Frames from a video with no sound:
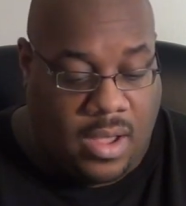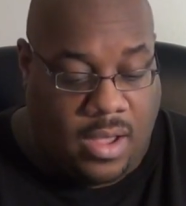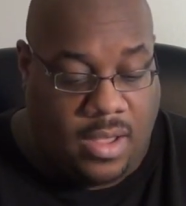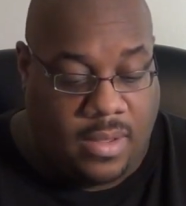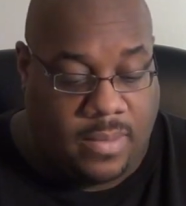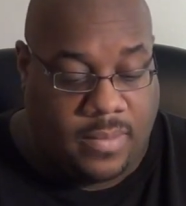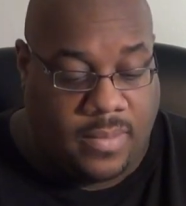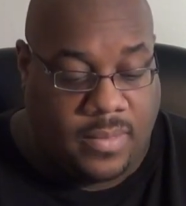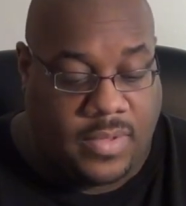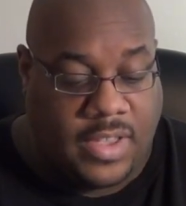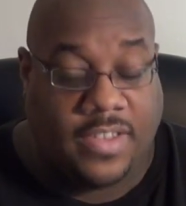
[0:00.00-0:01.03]
Um,
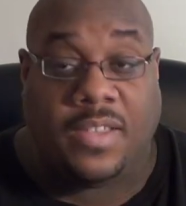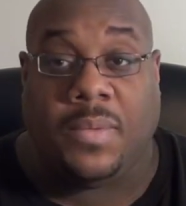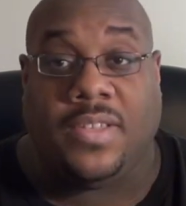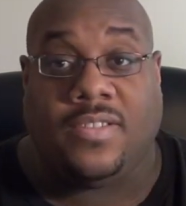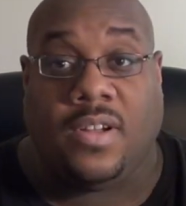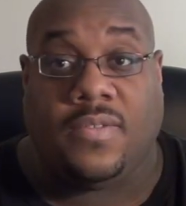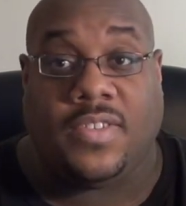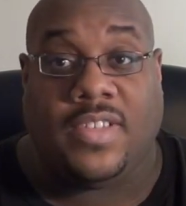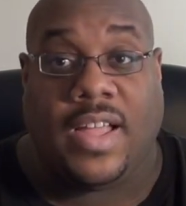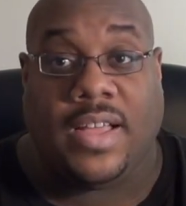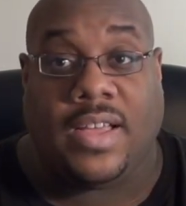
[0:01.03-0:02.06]
D C B service
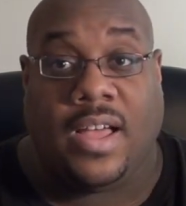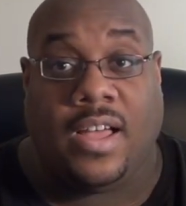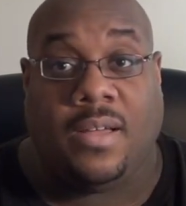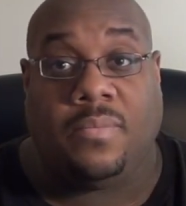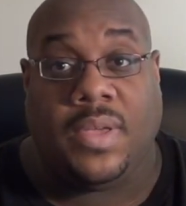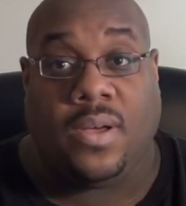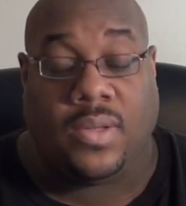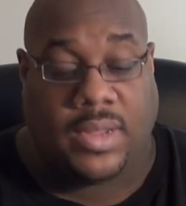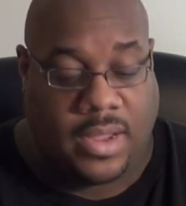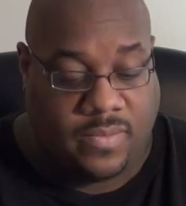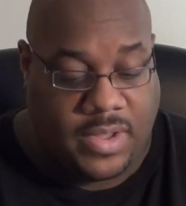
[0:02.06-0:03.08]
dot com, big
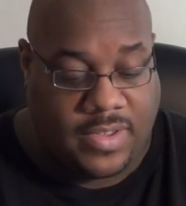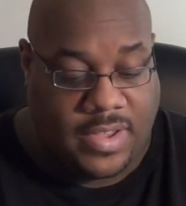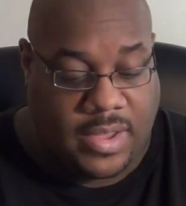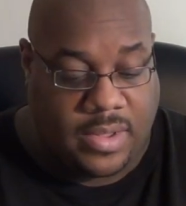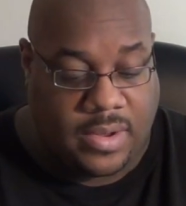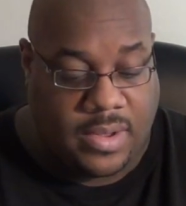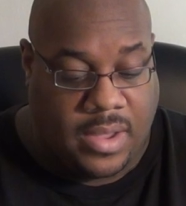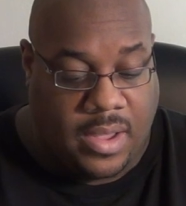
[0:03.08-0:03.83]
online retailer.